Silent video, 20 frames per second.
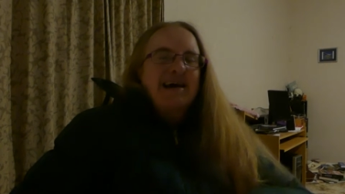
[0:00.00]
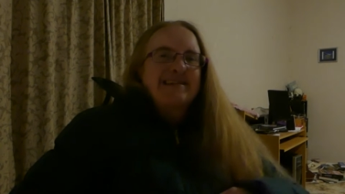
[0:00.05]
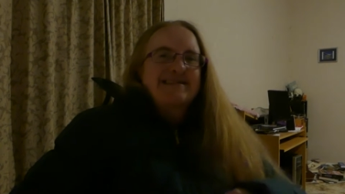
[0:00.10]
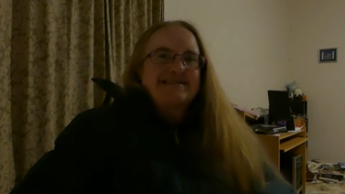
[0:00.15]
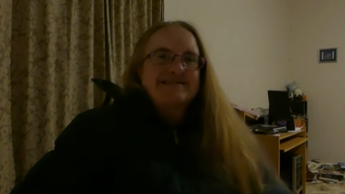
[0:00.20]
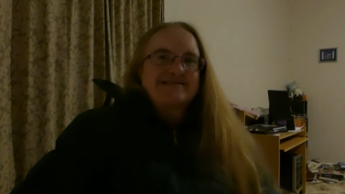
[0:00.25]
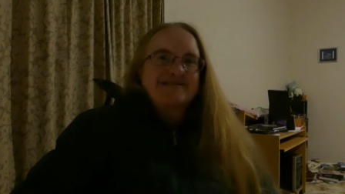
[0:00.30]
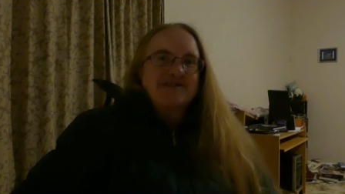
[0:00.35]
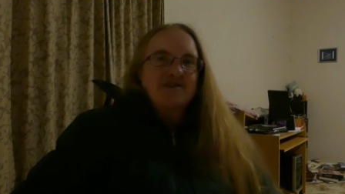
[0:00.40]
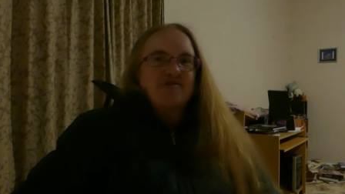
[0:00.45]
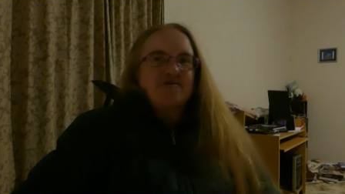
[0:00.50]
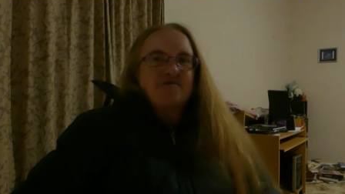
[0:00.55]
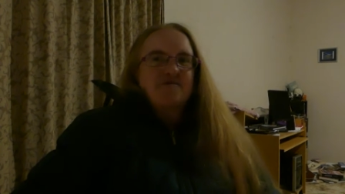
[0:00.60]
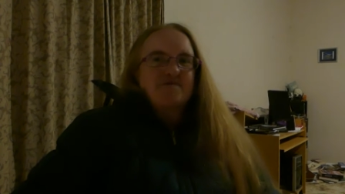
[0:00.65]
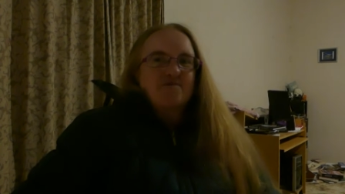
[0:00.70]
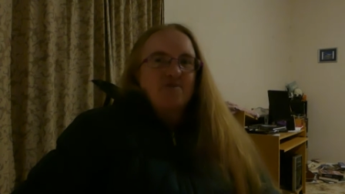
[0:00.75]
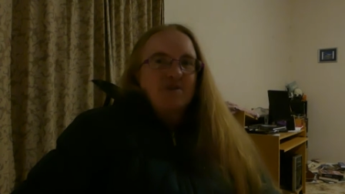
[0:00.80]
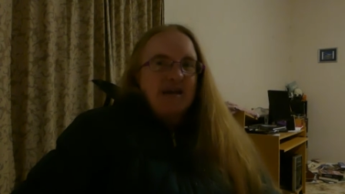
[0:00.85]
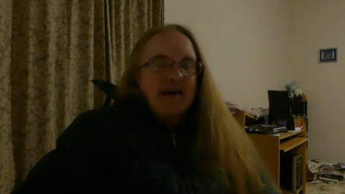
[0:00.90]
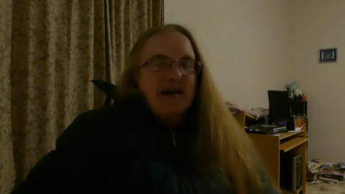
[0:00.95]
So
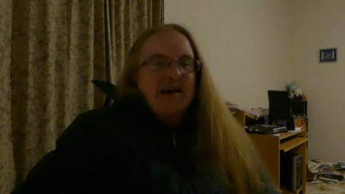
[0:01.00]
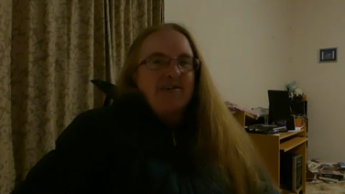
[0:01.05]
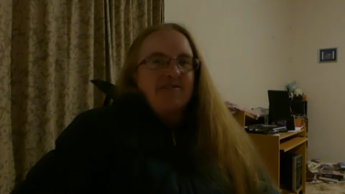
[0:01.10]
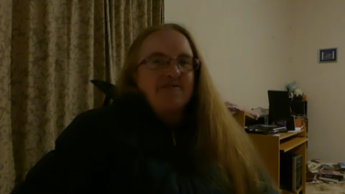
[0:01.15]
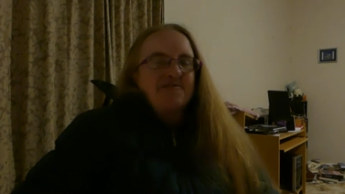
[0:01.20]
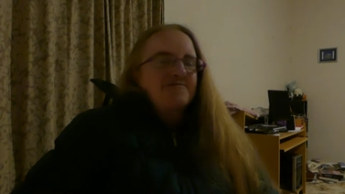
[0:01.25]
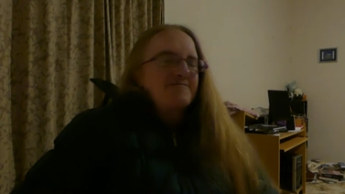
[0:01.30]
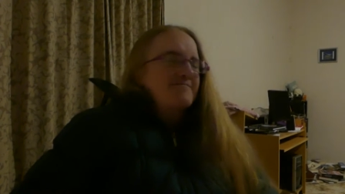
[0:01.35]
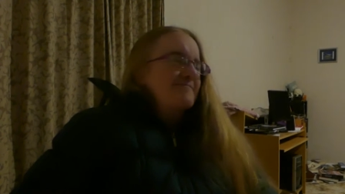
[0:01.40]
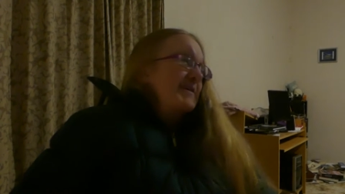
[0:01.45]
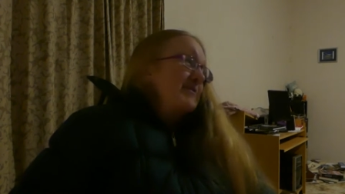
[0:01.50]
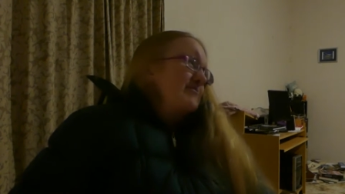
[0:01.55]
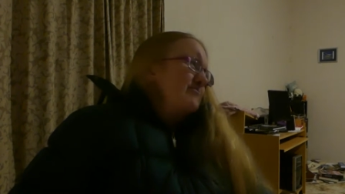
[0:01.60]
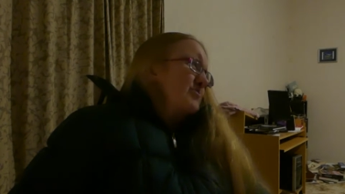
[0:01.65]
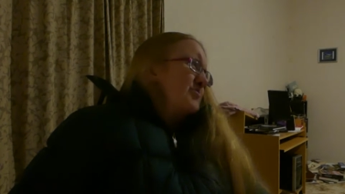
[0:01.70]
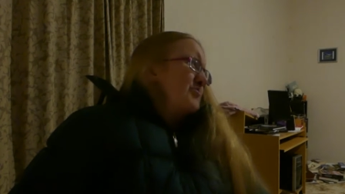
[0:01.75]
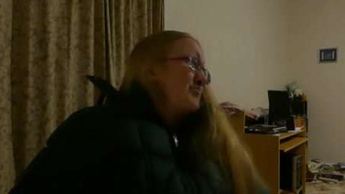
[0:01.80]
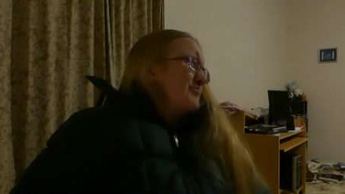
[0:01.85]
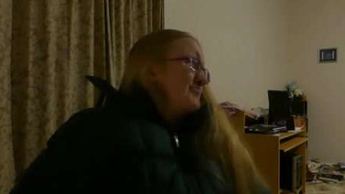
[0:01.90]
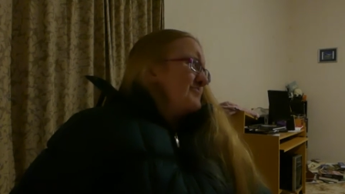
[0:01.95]
for now, my
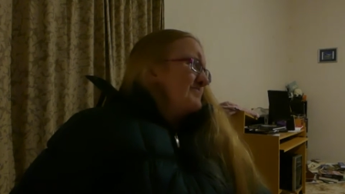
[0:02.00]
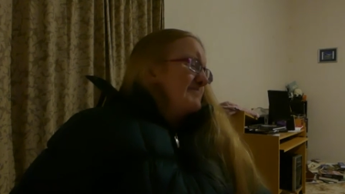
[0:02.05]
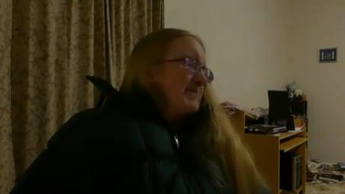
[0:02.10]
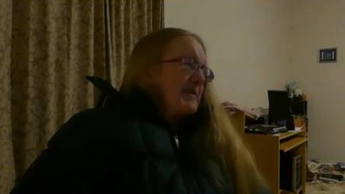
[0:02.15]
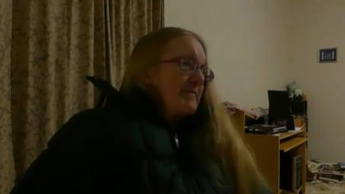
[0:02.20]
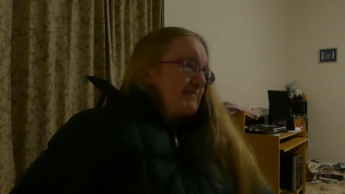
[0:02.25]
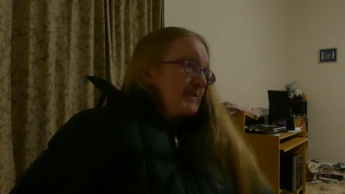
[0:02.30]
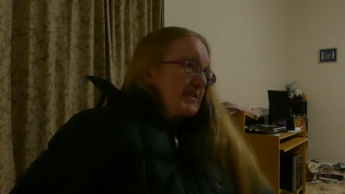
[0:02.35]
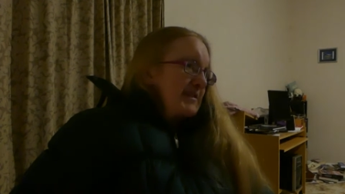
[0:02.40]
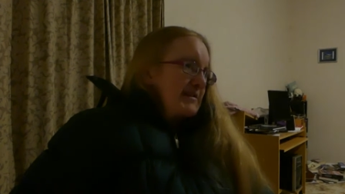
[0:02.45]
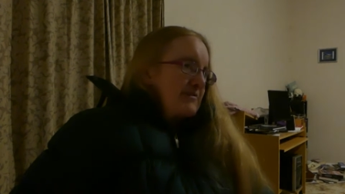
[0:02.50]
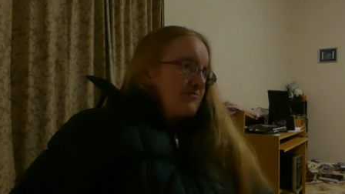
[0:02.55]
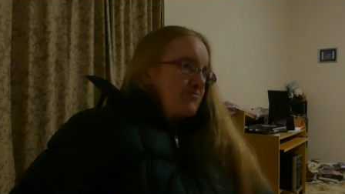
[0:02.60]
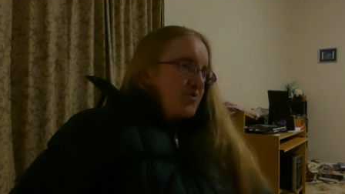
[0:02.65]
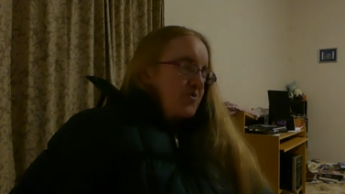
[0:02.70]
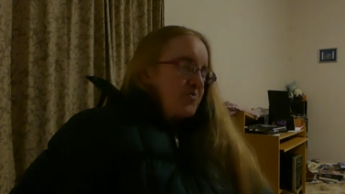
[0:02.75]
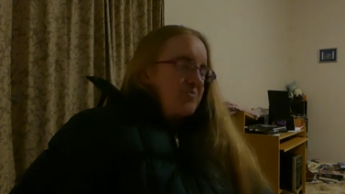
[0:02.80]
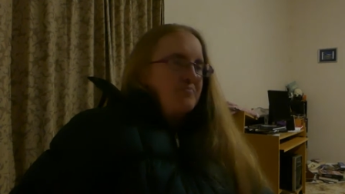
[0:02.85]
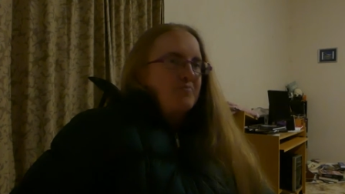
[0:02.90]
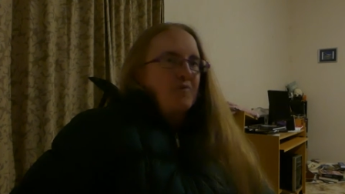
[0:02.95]
meeting
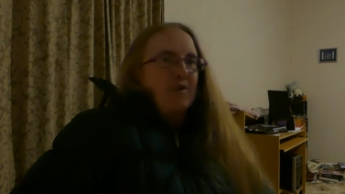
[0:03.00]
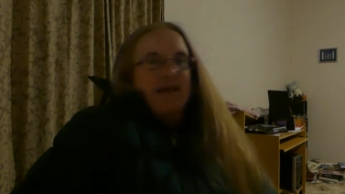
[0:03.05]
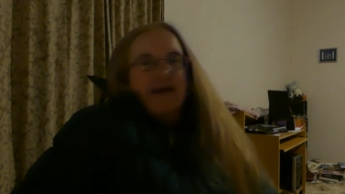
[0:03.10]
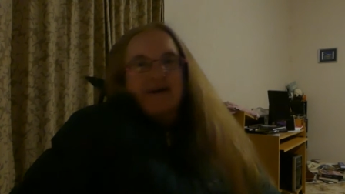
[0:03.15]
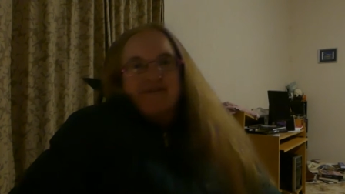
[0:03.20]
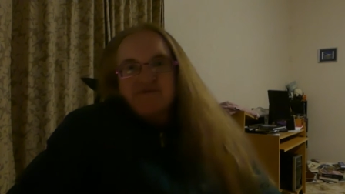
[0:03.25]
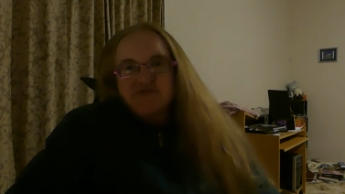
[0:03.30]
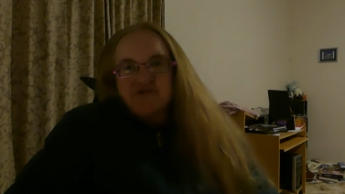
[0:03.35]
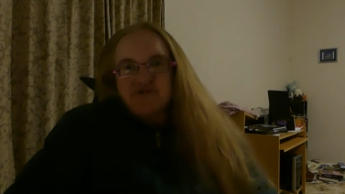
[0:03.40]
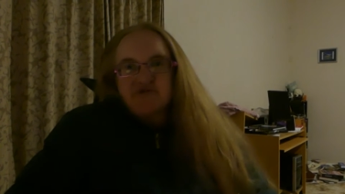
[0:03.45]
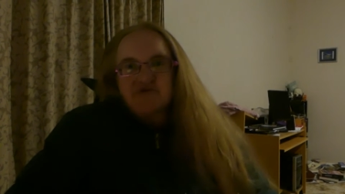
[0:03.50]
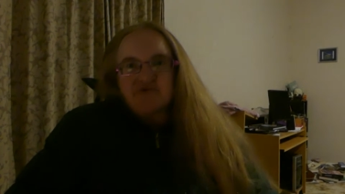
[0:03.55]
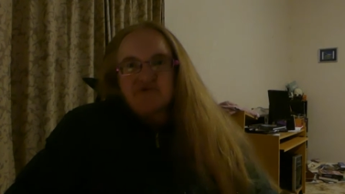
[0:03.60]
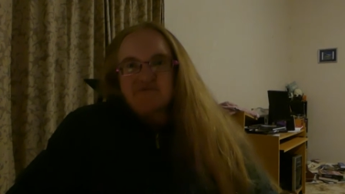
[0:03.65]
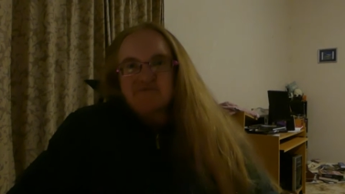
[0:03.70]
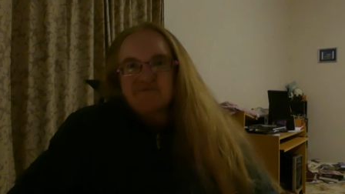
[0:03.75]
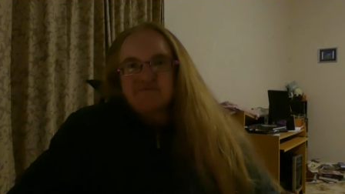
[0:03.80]
room, will have to do.